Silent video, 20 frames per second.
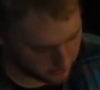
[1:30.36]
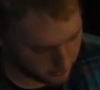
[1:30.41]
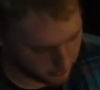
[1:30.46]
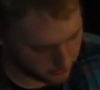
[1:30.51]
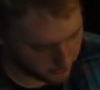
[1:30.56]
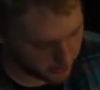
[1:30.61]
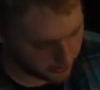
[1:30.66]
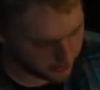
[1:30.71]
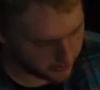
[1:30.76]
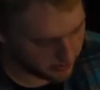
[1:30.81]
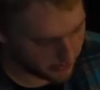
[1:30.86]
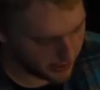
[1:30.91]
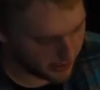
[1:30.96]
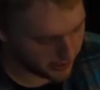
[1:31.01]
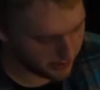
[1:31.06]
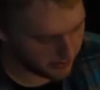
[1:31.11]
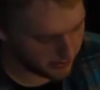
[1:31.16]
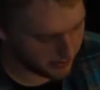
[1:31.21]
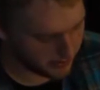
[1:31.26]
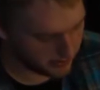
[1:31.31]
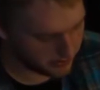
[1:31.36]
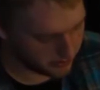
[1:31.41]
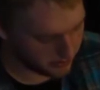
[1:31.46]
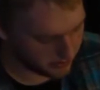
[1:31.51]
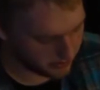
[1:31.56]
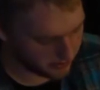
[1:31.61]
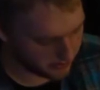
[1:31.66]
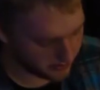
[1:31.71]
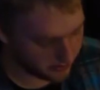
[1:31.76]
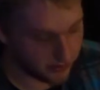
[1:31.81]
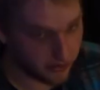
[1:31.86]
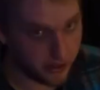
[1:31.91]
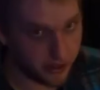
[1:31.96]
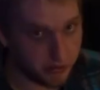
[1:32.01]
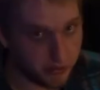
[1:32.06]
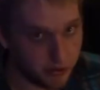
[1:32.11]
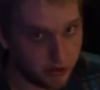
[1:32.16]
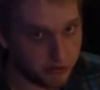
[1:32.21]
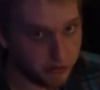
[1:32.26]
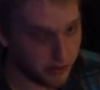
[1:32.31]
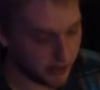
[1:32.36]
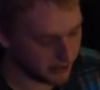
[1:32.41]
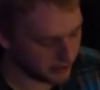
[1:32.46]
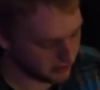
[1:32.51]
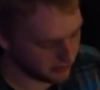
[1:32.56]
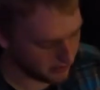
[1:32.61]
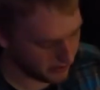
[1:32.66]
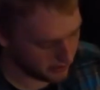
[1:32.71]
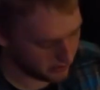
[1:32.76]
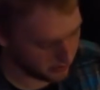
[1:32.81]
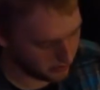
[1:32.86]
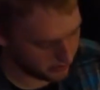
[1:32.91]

will take you back a bank. So I'm just going to go ahead and move back to bank